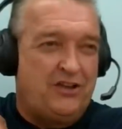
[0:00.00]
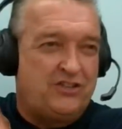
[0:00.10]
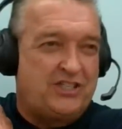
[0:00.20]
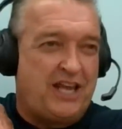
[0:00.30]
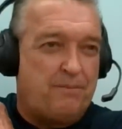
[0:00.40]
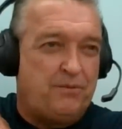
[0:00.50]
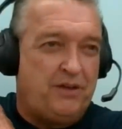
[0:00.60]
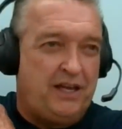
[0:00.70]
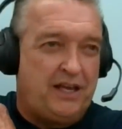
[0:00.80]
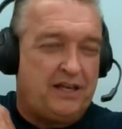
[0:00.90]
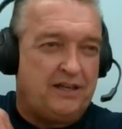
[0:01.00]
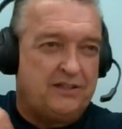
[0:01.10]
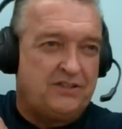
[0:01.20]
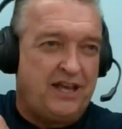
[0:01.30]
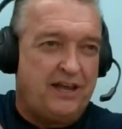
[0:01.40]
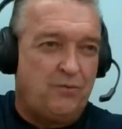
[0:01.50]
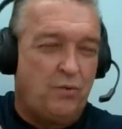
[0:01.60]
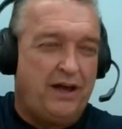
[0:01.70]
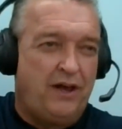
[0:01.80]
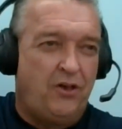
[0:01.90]
skeptic said,
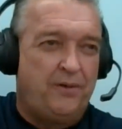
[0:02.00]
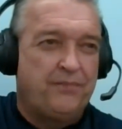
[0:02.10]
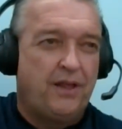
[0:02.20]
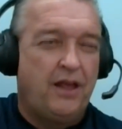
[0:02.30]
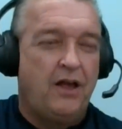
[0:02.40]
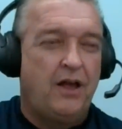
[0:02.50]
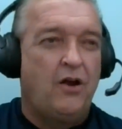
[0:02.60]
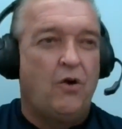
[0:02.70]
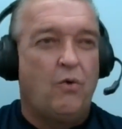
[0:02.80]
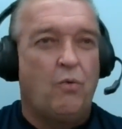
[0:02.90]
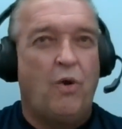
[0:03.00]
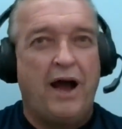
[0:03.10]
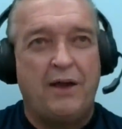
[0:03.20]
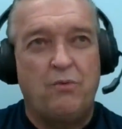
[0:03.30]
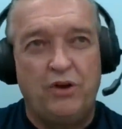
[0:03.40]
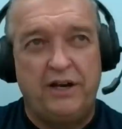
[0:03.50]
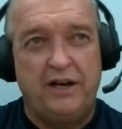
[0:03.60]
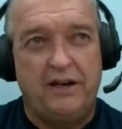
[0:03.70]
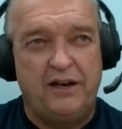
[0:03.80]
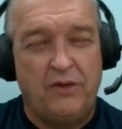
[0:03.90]
"Well, why
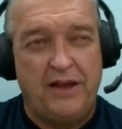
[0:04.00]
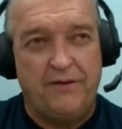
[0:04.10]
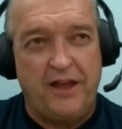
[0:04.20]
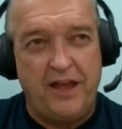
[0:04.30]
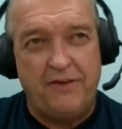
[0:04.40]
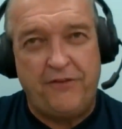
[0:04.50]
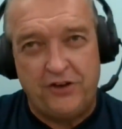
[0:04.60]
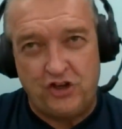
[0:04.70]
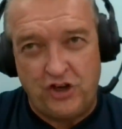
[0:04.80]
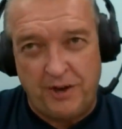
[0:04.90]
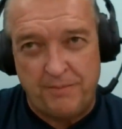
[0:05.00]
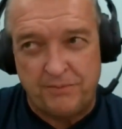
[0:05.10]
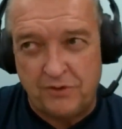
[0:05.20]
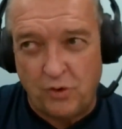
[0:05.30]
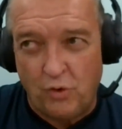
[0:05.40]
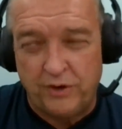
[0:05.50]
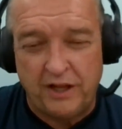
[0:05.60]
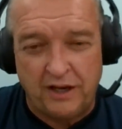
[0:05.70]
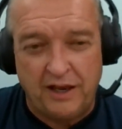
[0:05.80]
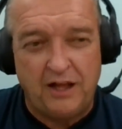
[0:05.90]
wouldn't, if Hashem
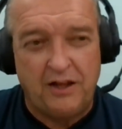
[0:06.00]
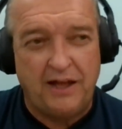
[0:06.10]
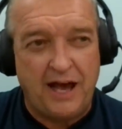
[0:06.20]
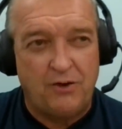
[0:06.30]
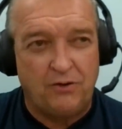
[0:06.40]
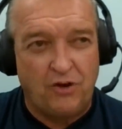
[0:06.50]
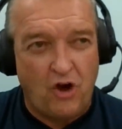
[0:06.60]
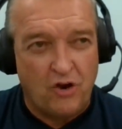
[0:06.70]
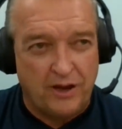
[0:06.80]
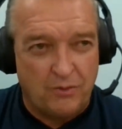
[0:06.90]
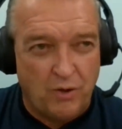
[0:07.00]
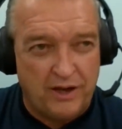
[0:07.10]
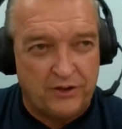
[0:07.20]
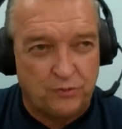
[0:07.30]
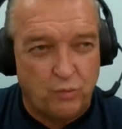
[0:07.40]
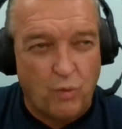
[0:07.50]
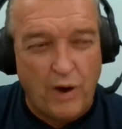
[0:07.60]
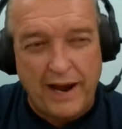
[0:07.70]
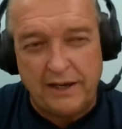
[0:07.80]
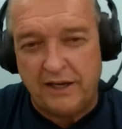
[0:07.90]
told Hillel how long it was,
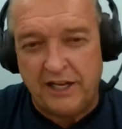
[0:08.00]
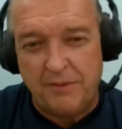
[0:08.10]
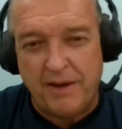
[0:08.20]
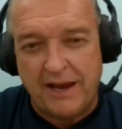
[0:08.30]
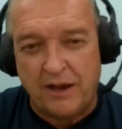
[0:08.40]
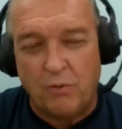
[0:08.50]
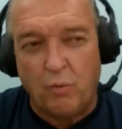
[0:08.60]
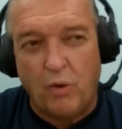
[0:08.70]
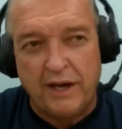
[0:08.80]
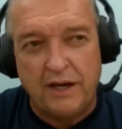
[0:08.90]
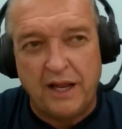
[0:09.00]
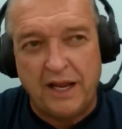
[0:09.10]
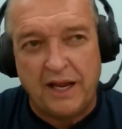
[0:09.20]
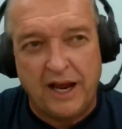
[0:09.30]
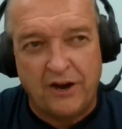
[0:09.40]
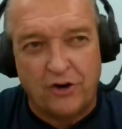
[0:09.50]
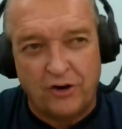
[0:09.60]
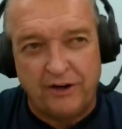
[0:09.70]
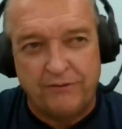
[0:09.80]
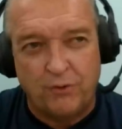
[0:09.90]
why did he make a one-day
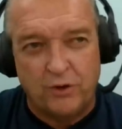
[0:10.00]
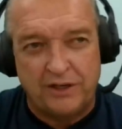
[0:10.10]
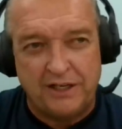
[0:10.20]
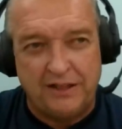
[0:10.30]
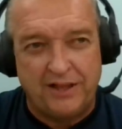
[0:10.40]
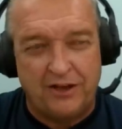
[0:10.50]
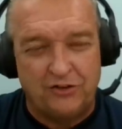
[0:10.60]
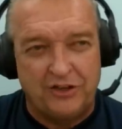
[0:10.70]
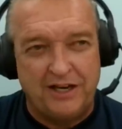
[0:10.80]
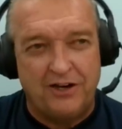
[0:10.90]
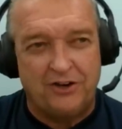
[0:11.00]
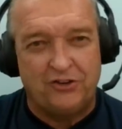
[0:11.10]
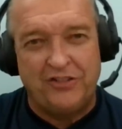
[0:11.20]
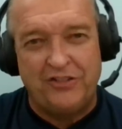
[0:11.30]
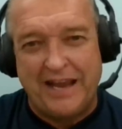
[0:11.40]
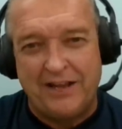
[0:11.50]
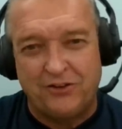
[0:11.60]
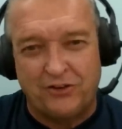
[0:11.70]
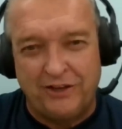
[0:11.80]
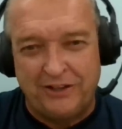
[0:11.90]
error in 14,000 years?" And the
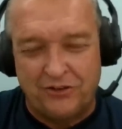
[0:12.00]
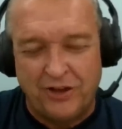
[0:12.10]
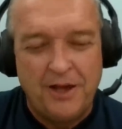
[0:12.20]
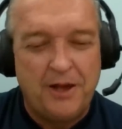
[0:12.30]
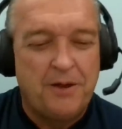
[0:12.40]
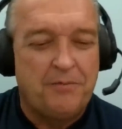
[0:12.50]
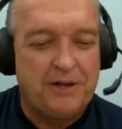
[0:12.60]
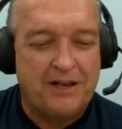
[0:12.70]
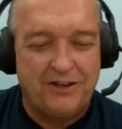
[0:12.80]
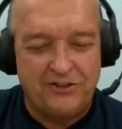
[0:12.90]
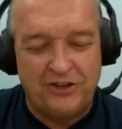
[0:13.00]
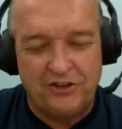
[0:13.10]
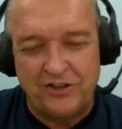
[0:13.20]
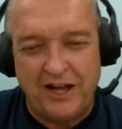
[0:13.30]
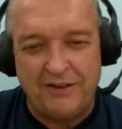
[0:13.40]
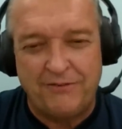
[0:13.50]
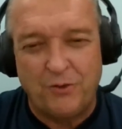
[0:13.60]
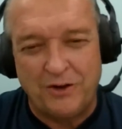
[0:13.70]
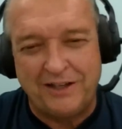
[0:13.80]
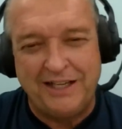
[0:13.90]
answer is because there's not
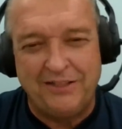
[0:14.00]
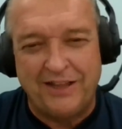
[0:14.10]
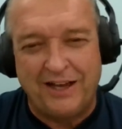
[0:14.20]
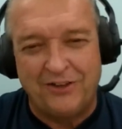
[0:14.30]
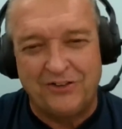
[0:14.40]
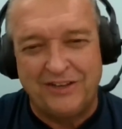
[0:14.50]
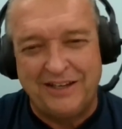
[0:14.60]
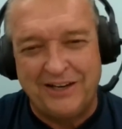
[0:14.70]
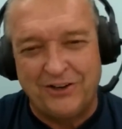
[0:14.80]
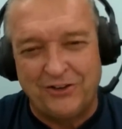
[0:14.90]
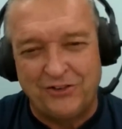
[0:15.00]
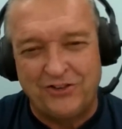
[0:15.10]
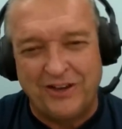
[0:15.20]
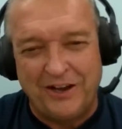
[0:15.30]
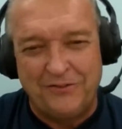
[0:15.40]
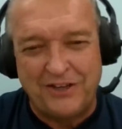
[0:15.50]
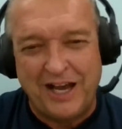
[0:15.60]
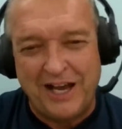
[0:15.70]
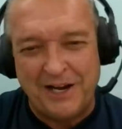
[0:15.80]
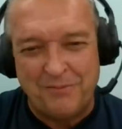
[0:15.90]
14,000 years of
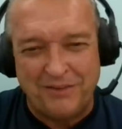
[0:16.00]
time